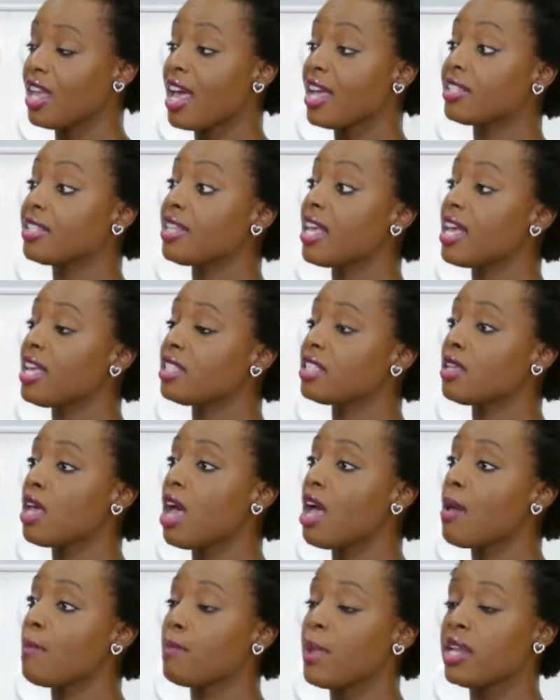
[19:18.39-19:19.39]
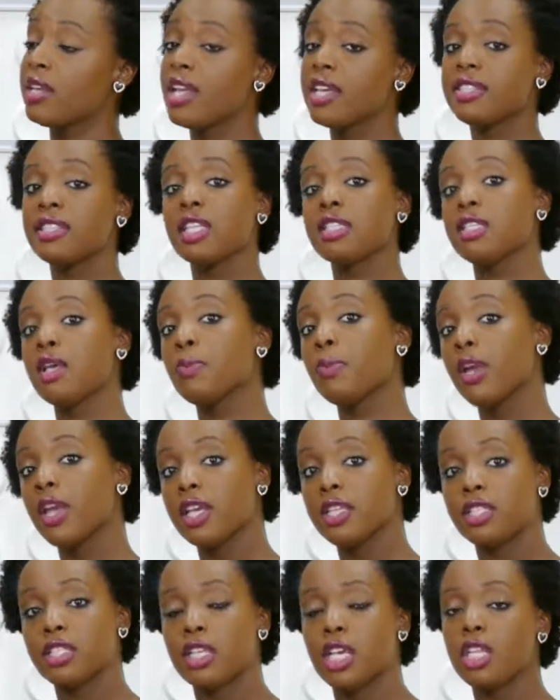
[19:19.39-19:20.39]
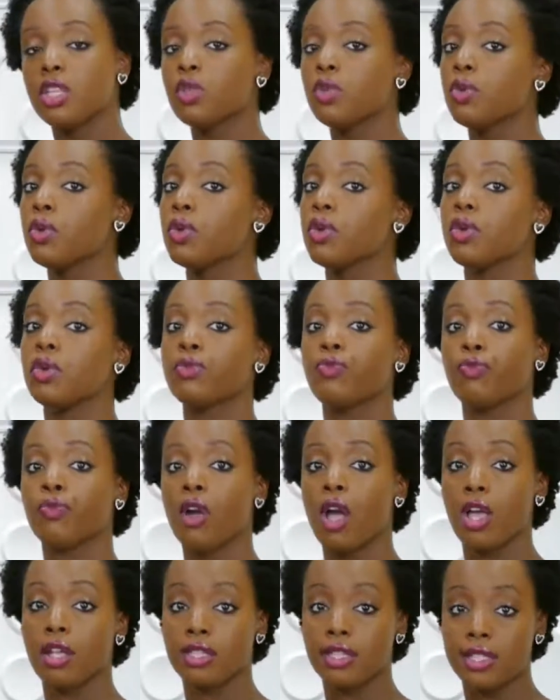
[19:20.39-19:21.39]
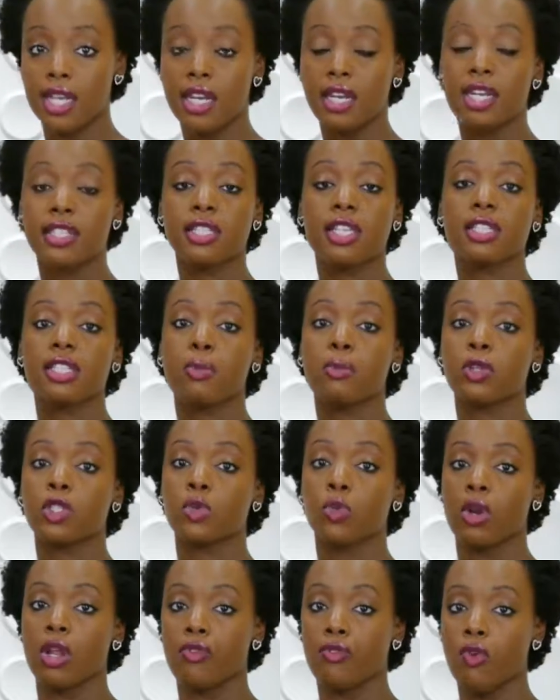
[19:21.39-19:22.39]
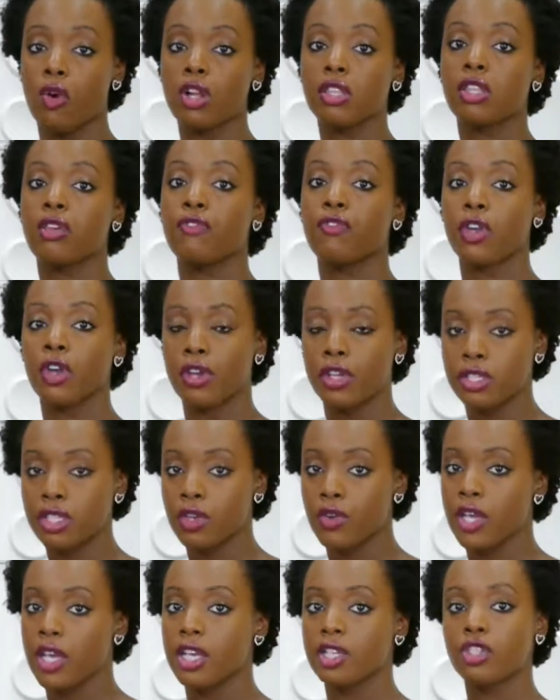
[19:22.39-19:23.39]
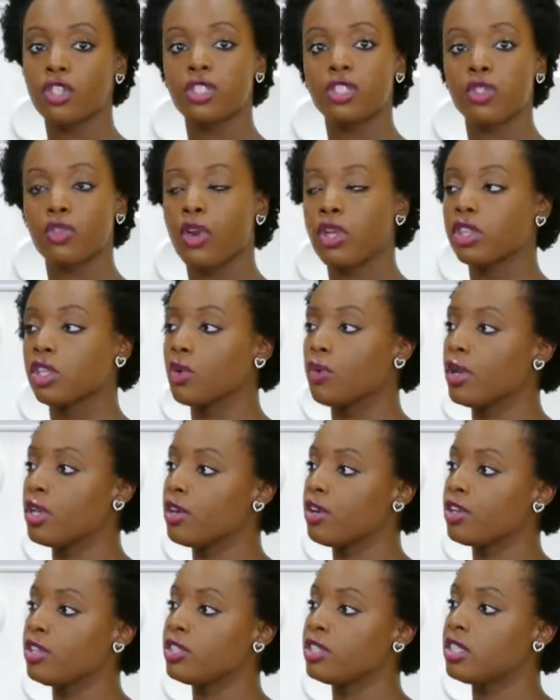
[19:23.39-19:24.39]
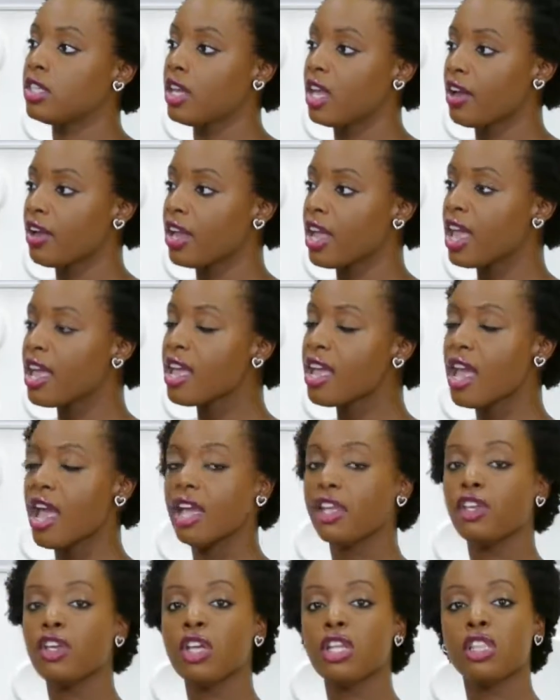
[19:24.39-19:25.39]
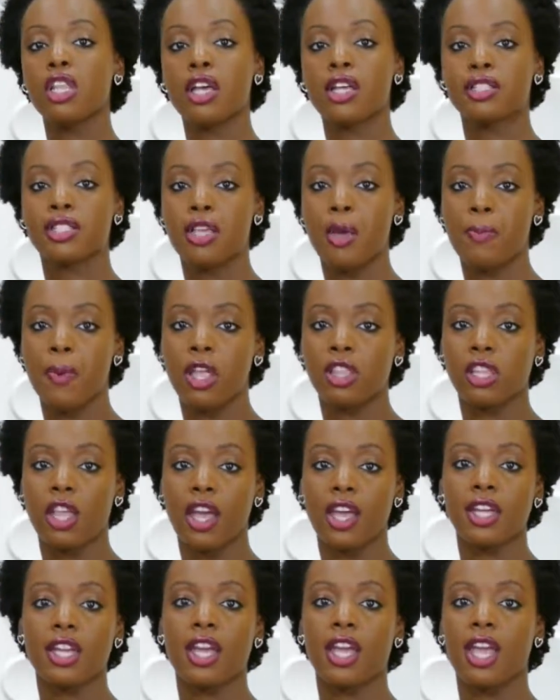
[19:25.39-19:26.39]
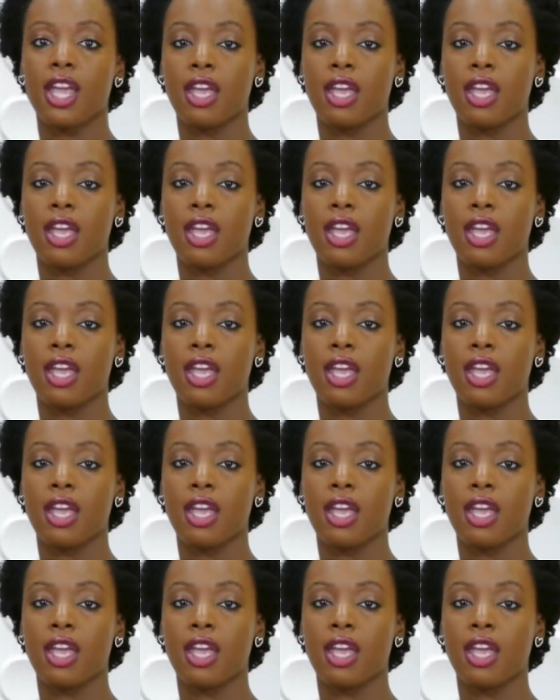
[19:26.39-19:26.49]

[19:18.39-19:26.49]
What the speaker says: Yes, that is Monday, September 18th through Sunday, September 24th at various locations throughout the greater Houston area. And you can look us up online at